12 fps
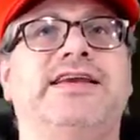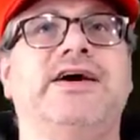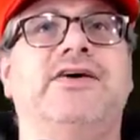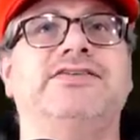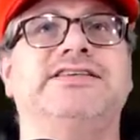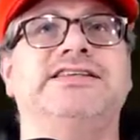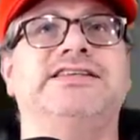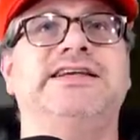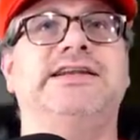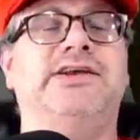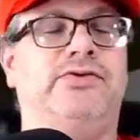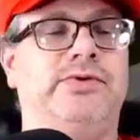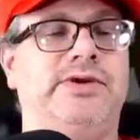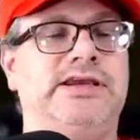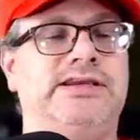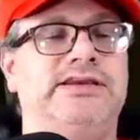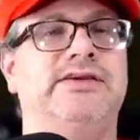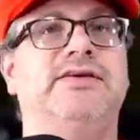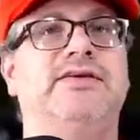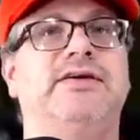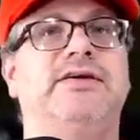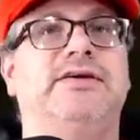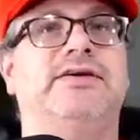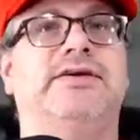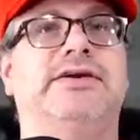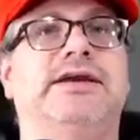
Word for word: the cows. You just get a little wheat. All